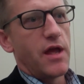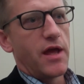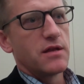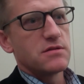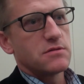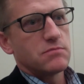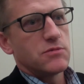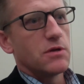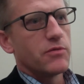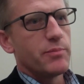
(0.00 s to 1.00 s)

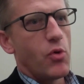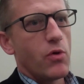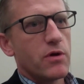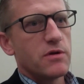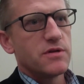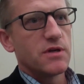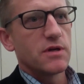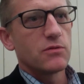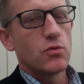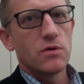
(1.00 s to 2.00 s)
And, you know, the board
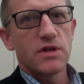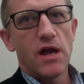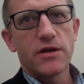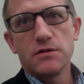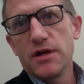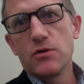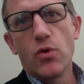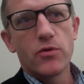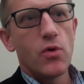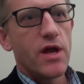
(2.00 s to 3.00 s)
calculated
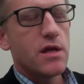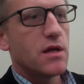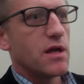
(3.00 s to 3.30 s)
one way,